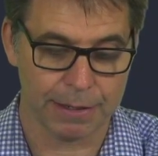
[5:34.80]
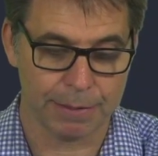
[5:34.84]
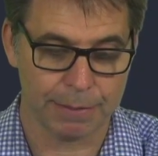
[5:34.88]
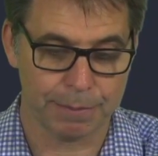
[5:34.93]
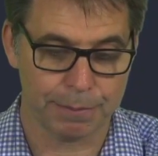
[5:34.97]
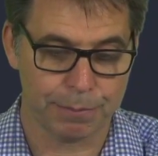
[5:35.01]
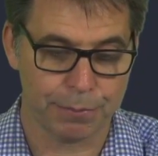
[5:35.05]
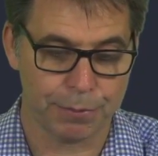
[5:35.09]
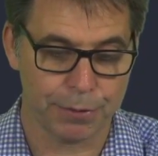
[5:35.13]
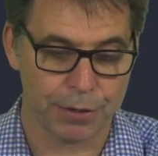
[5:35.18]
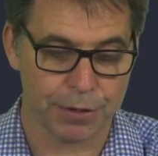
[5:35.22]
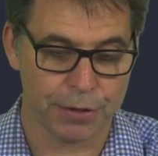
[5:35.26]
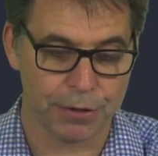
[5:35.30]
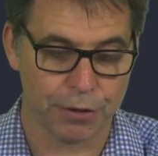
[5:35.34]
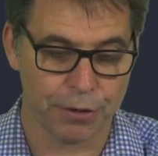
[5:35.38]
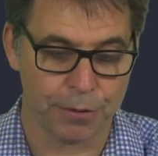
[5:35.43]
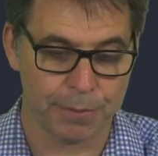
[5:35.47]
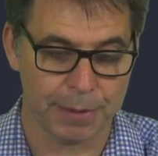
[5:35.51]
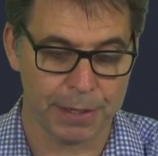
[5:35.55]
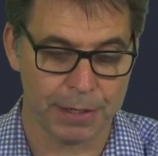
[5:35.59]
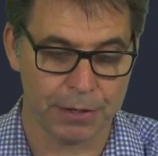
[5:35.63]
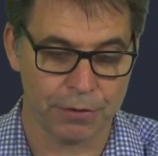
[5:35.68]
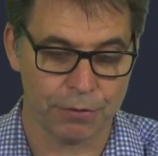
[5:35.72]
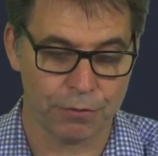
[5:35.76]
put a
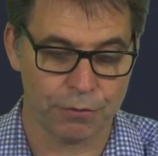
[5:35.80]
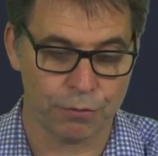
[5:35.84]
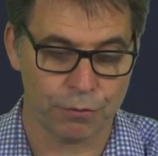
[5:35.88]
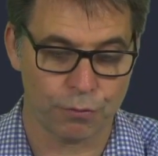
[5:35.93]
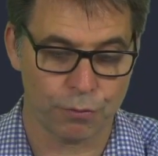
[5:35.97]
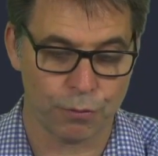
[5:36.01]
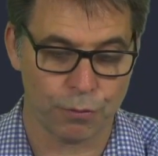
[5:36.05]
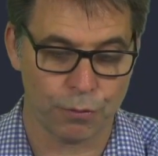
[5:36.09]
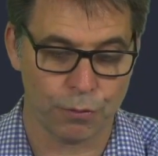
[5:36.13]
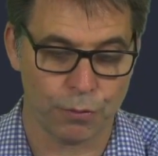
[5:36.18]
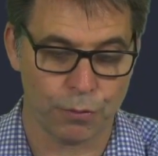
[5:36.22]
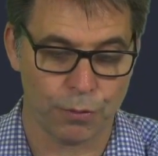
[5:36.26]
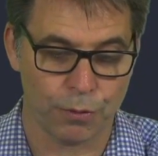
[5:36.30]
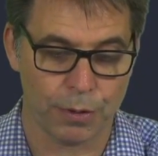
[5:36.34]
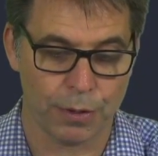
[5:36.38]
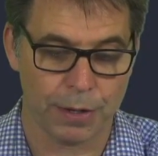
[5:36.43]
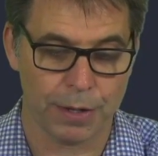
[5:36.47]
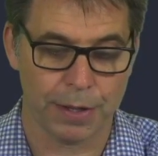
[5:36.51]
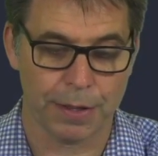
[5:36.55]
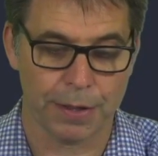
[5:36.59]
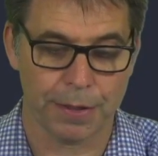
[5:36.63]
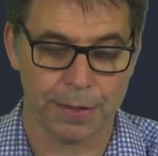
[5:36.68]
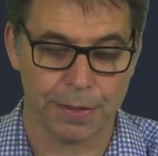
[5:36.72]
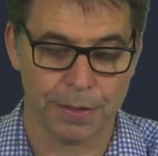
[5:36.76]
comment,
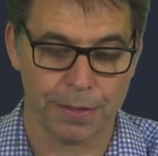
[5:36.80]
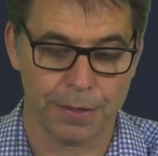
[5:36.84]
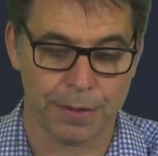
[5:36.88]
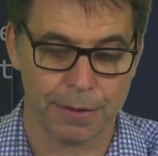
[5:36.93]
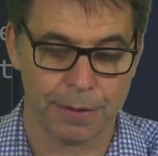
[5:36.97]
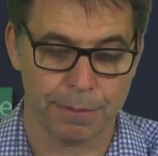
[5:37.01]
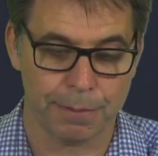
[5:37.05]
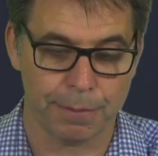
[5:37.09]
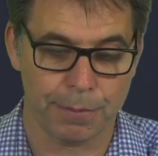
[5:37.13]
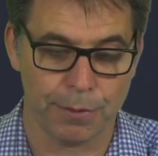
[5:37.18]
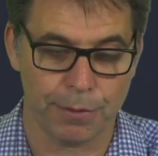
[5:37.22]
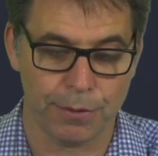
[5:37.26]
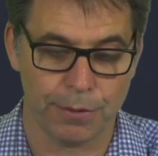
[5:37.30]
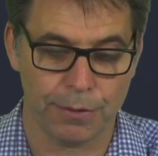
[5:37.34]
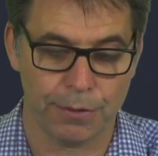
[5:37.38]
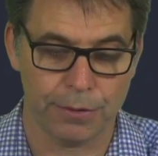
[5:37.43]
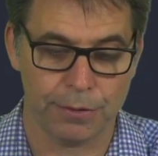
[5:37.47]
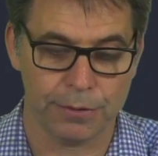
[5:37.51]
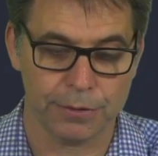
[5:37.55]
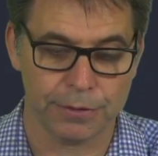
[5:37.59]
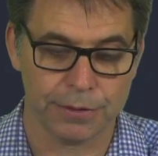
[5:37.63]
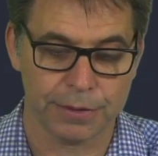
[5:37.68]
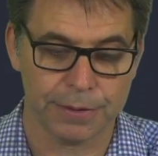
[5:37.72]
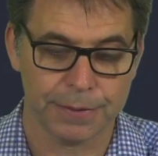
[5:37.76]
draw the
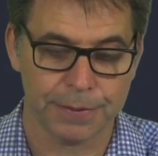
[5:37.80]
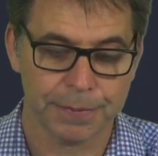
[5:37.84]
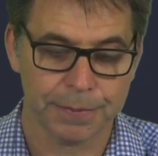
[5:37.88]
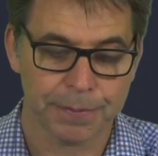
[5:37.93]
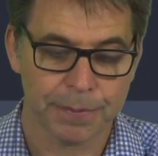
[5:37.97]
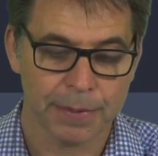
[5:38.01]
balls.